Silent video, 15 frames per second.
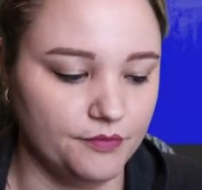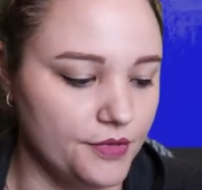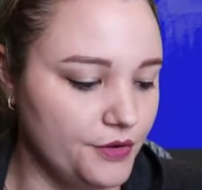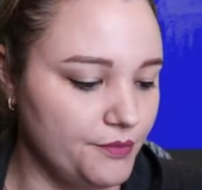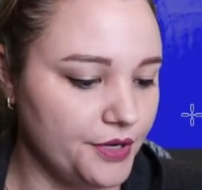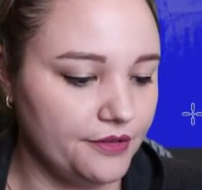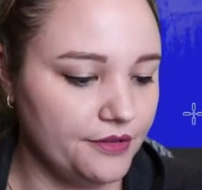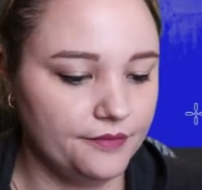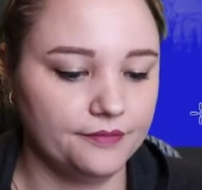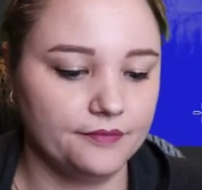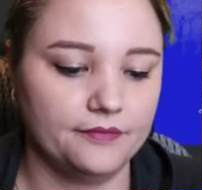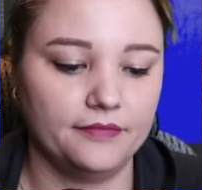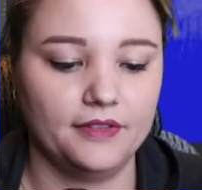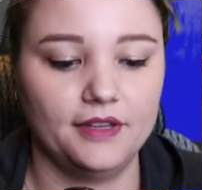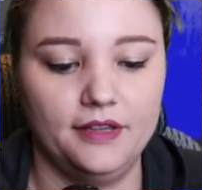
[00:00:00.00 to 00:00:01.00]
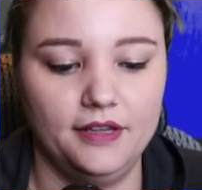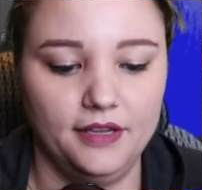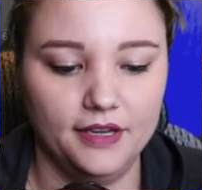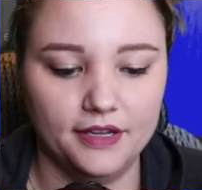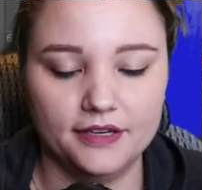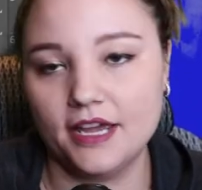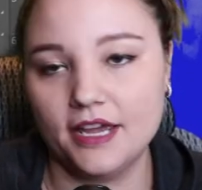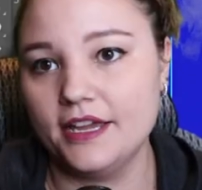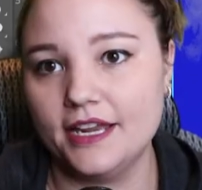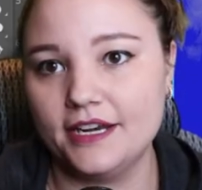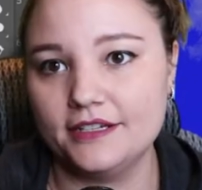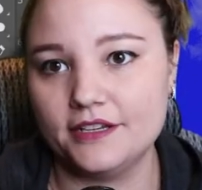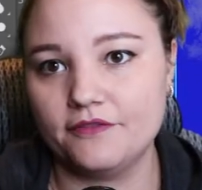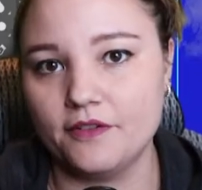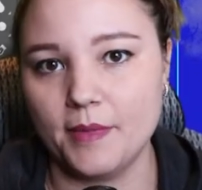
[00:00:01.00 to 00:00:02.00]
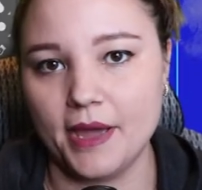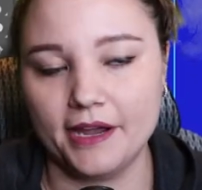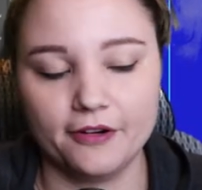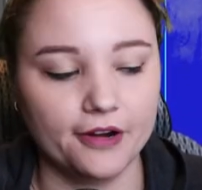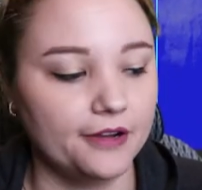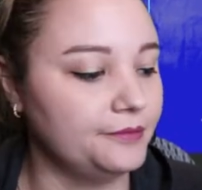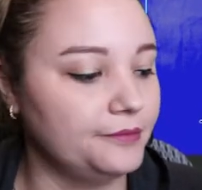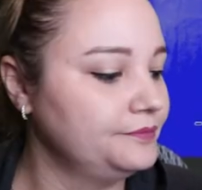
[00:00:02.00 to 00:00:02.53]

boop. Now you got a different background.